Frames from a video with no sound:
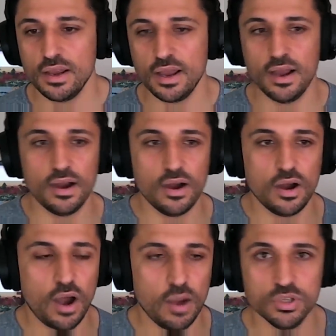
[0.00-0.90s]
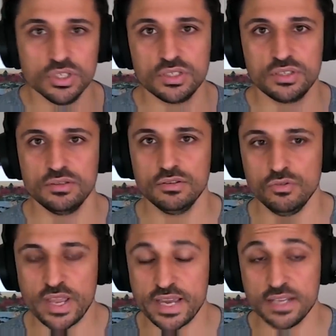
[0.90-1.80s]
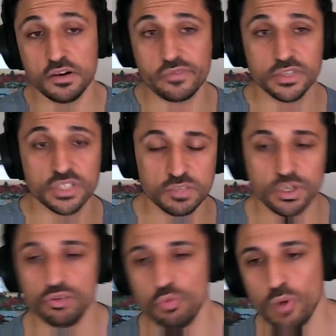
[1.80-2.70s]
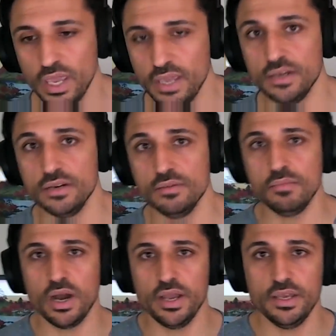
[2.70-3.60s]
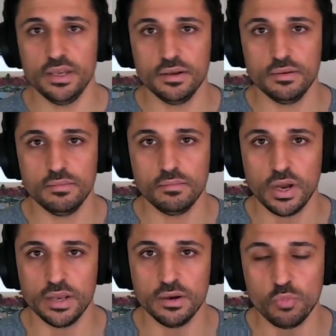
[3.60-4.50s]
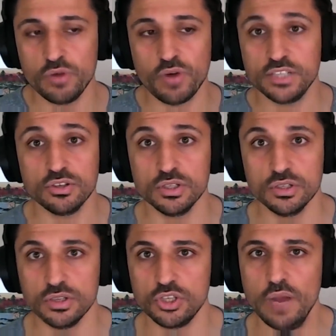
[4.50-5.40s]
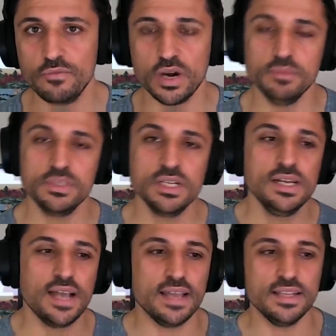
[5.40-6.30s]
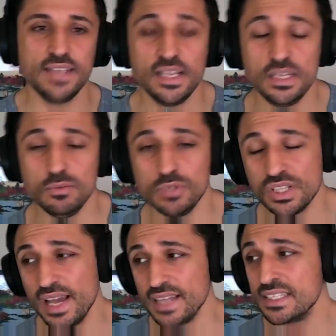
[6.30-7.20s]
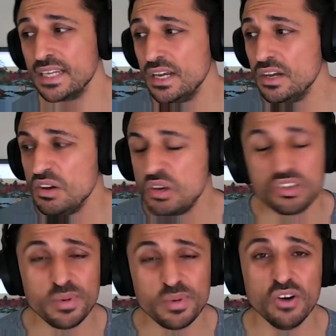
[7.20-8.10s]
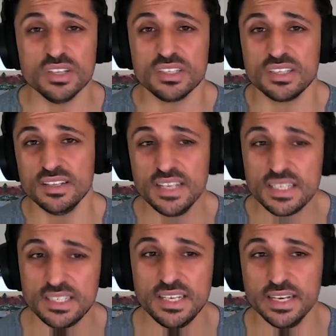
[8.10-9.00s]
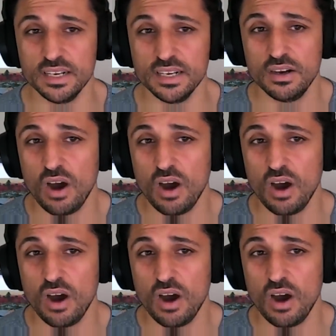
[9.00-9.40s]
uh, I was looking at the differences between my my uh, win rates on the time frames and the daily was less. To be honest, this year